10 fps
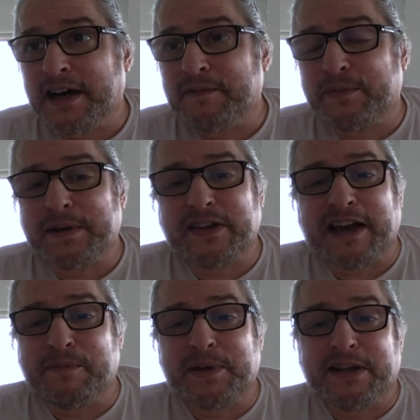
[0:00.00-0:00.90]
I've been
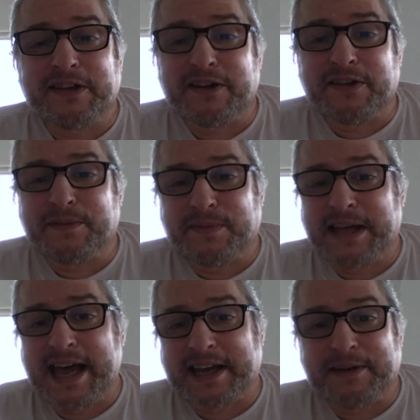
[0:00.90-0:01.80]
I've been a little
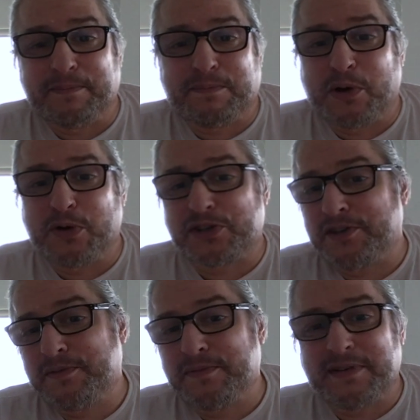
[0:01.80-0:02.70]
lacking
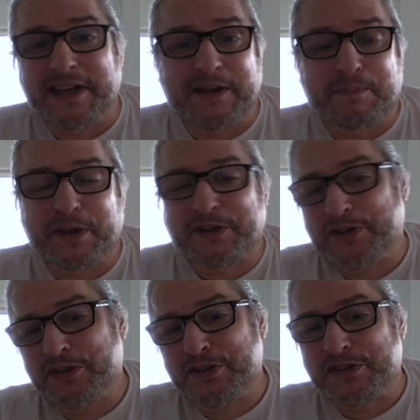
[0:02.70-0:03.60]
posting like
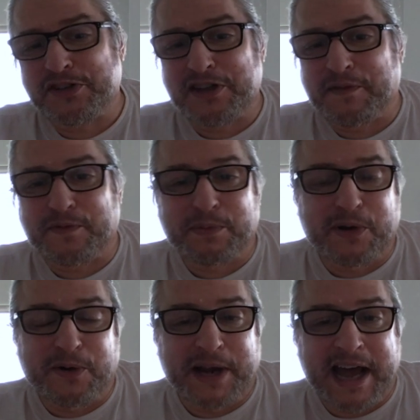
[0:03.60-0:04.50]
pictures and stuff from
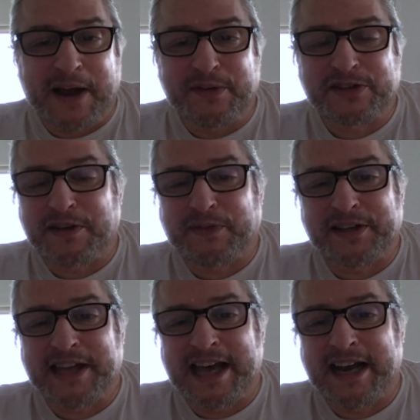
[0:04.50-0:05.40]
going out and stuff
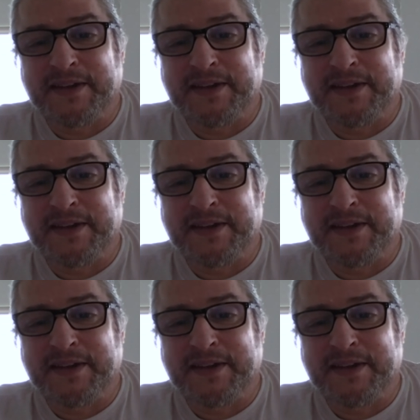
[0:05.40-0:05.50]
like that.